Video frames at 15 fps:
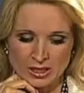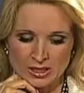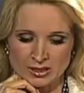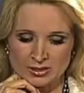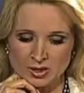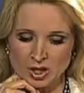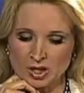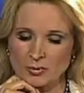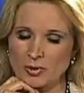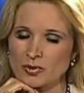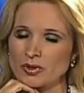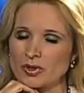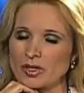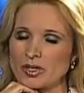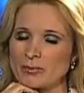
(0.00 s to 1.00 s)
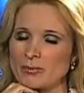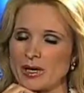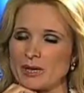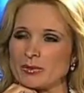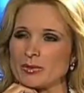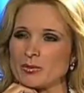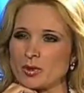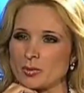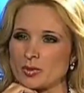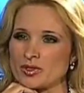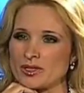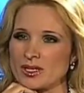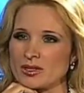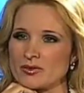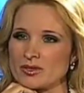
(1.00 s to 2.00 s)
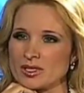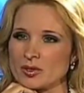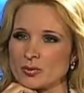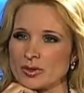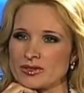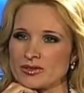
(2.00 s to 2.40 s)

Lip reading: Let's talk about the baby boomers that you deal with,